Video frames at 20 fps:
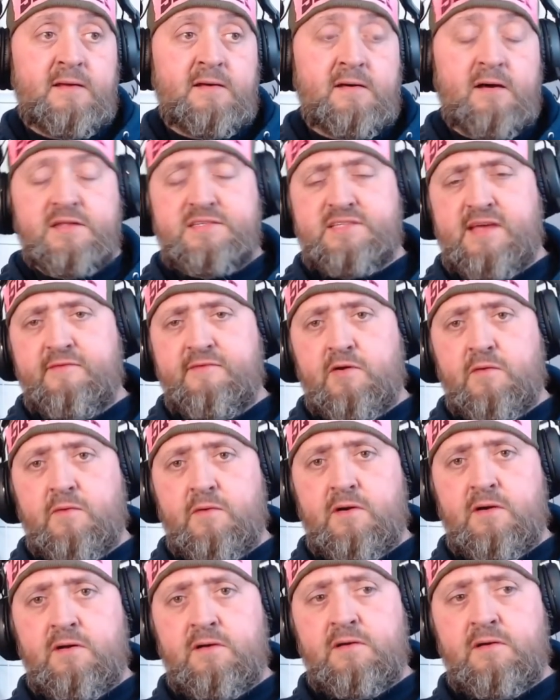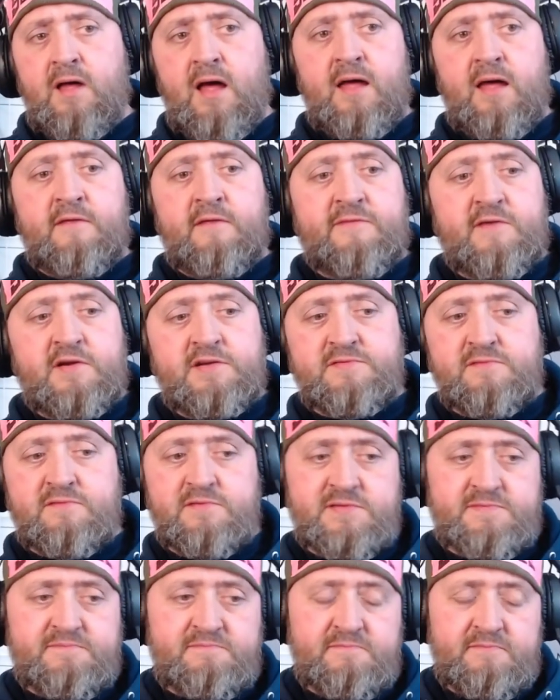let's give it a whirl. The first one
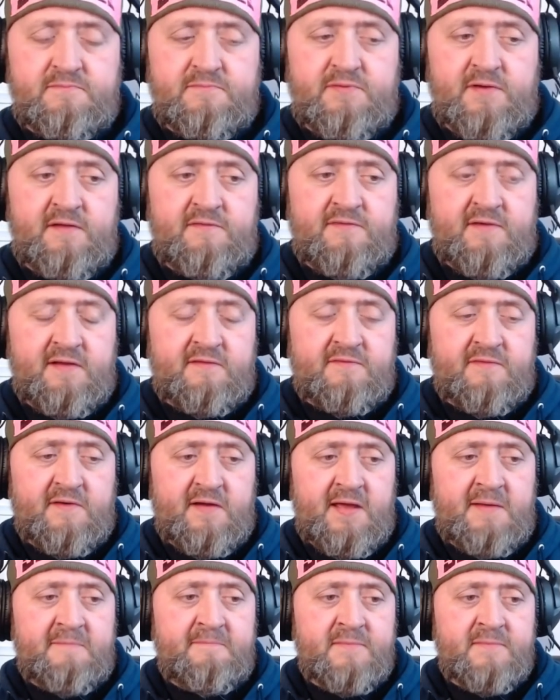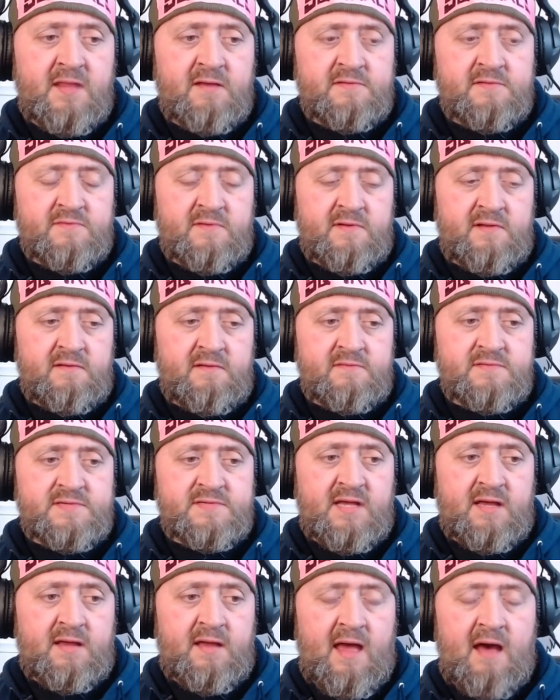was pretty freaking funny. It was when it
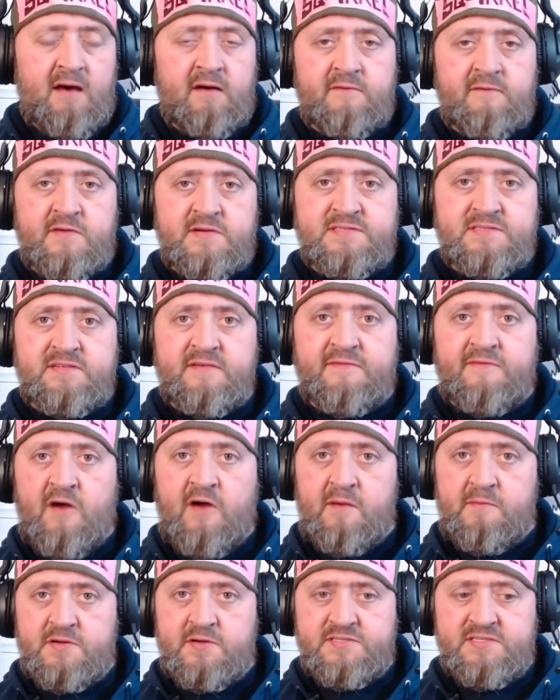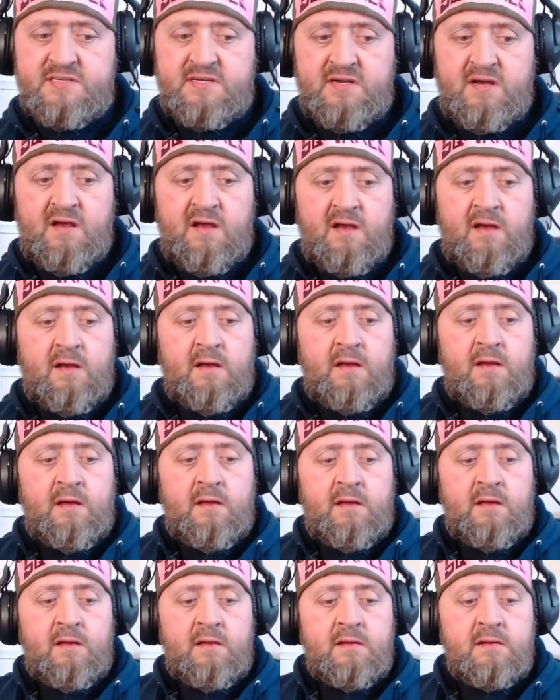was Alan versus the Farmers.
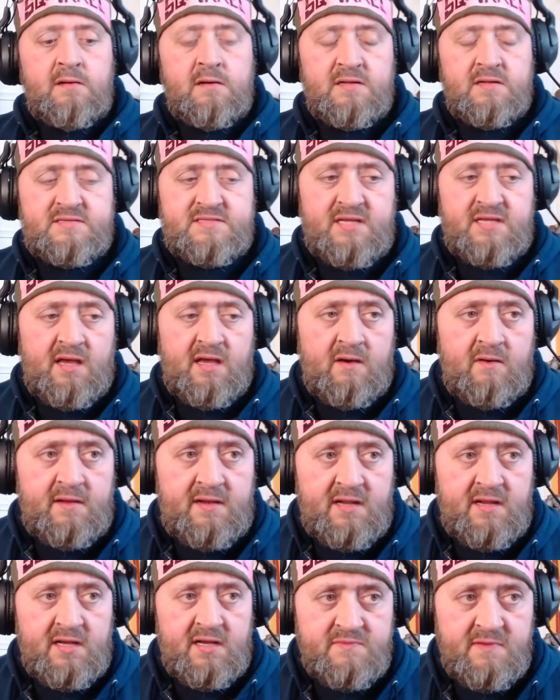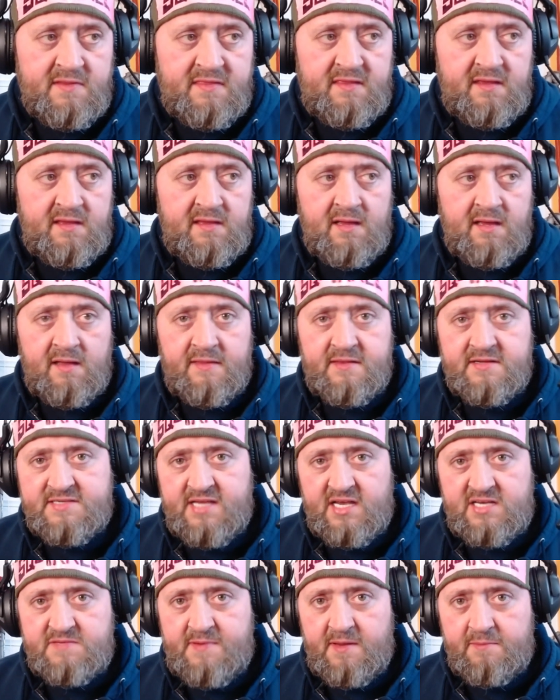Let's see how he does with the
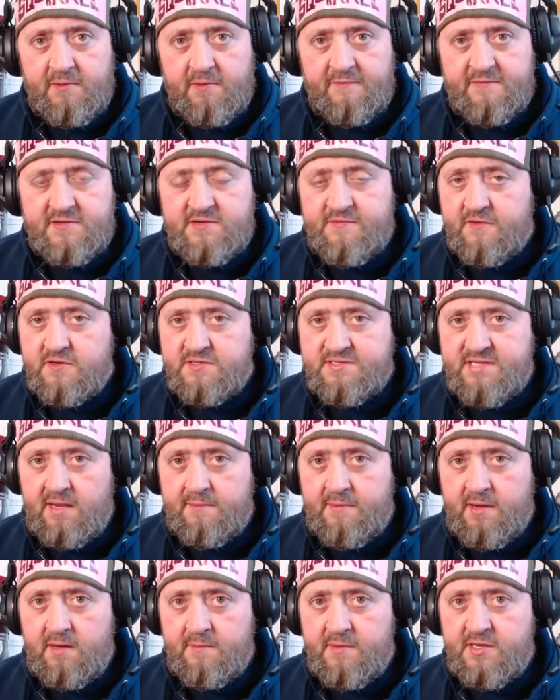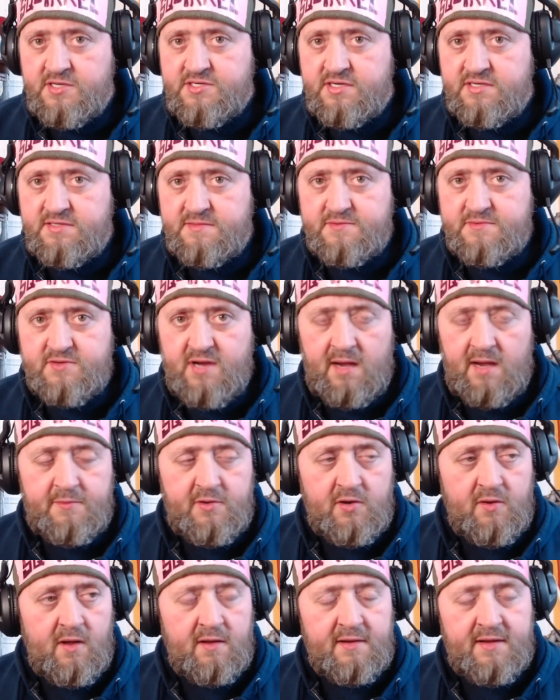Sex People. If it's your first time here, make sure you subscribe.
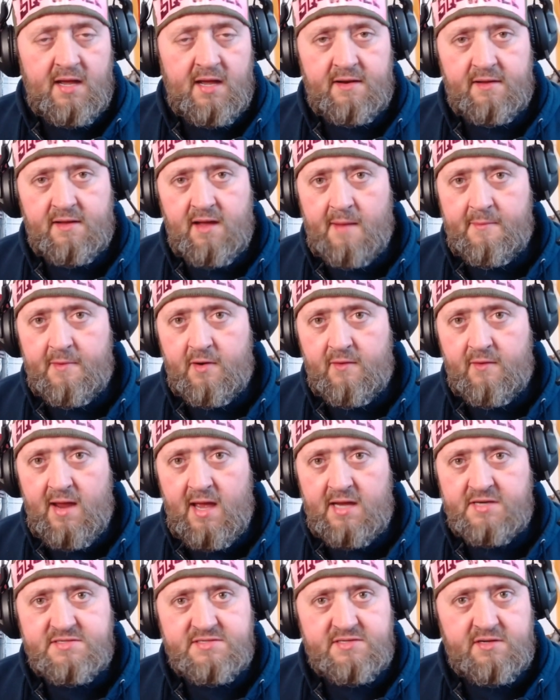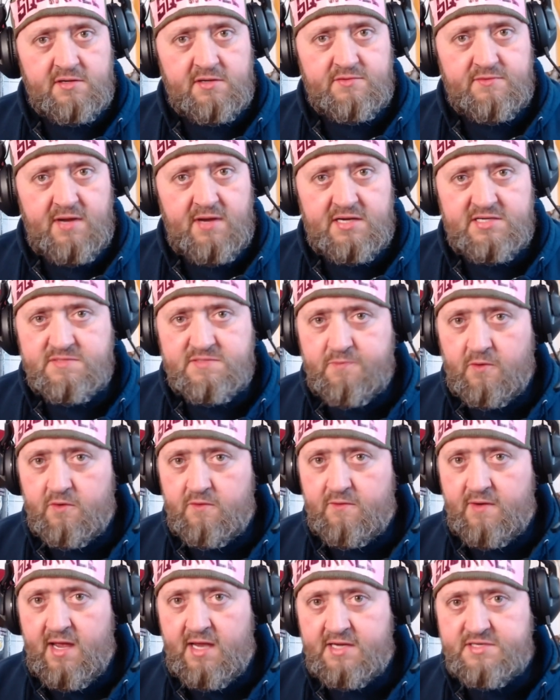We do all kinds of comedy reactions, culture reactions,
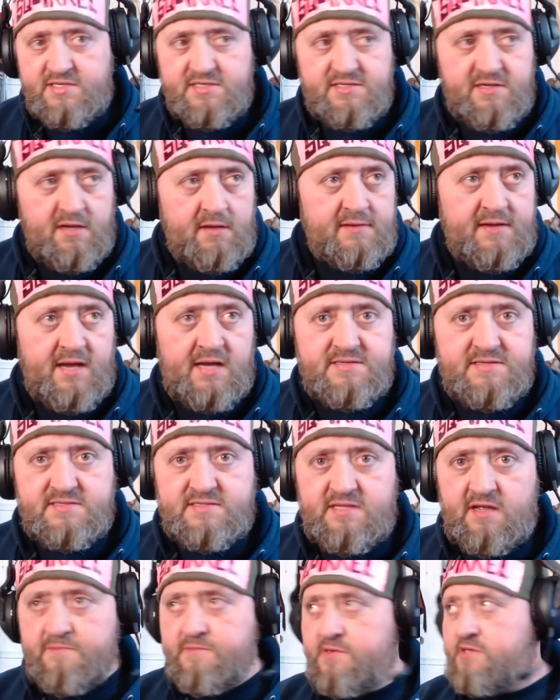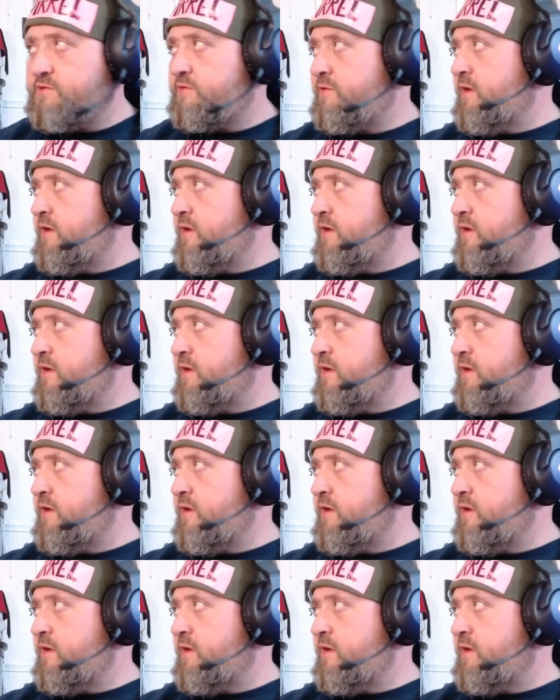sport reactions, all kinds of stuff, music